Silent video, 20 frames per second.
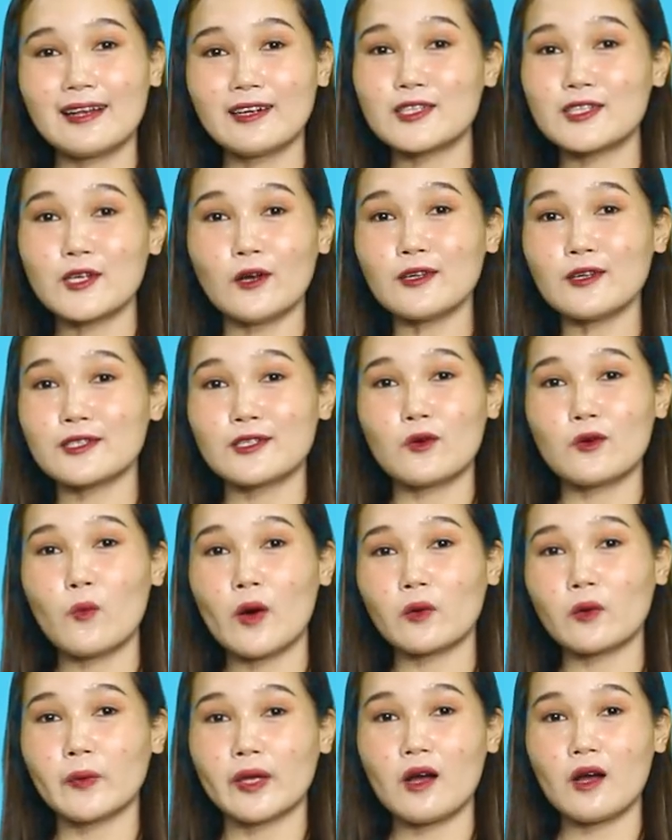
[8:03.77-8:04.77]
There's also
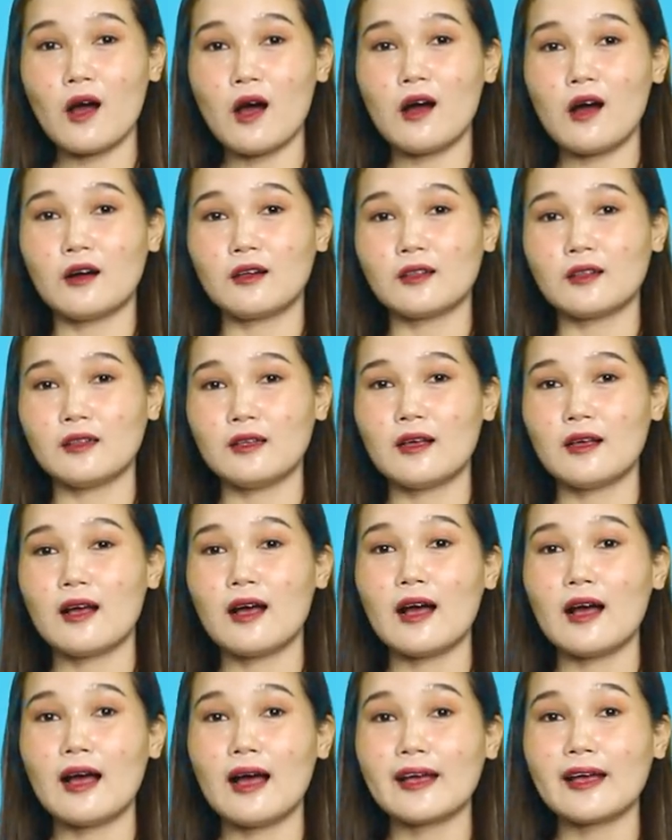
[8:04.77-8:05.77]
what we call
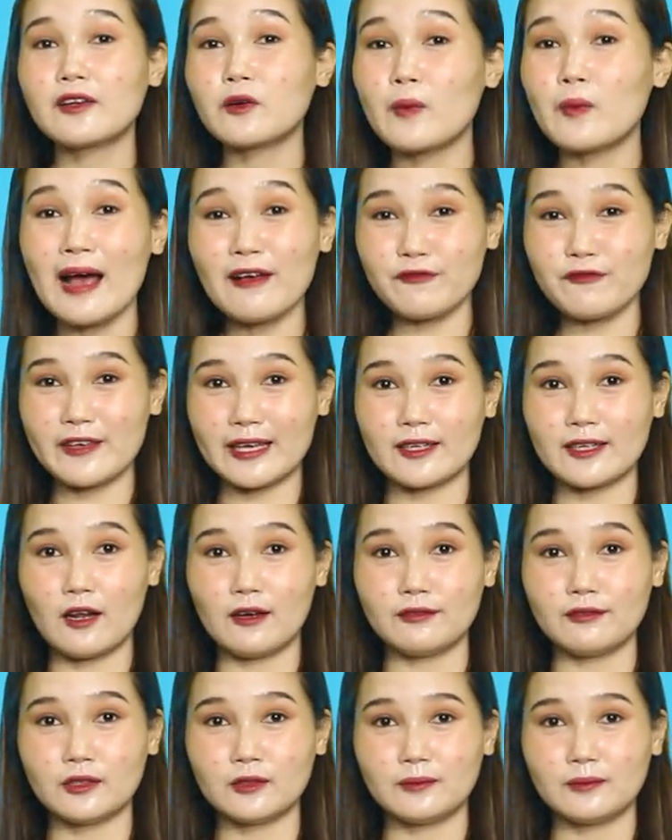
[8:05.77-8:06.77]
a graphic
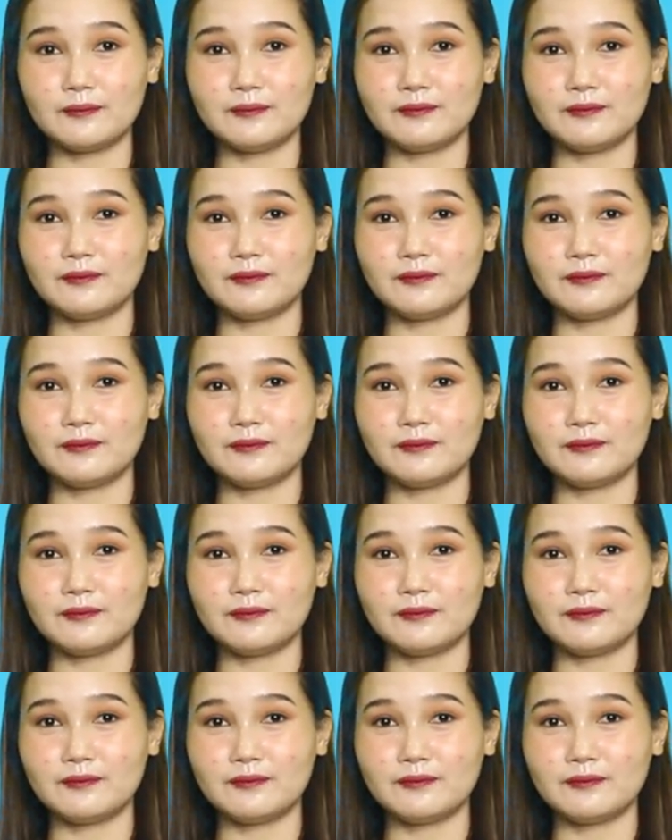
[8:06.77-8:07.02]
novel.